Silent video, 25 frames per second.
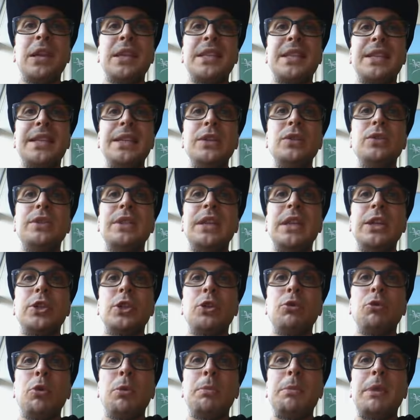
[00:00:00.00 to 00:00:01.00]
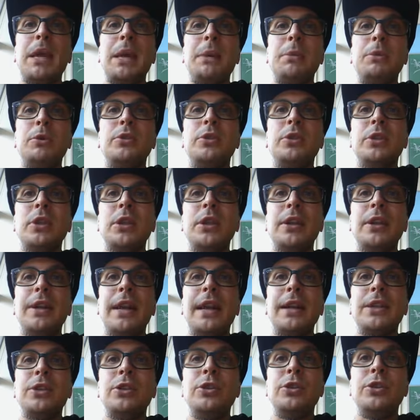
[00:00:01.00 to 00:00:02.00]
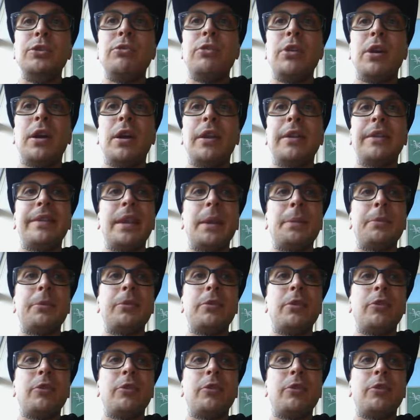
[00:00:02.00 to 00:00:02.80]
A skilled teacher will be able to connect new concepts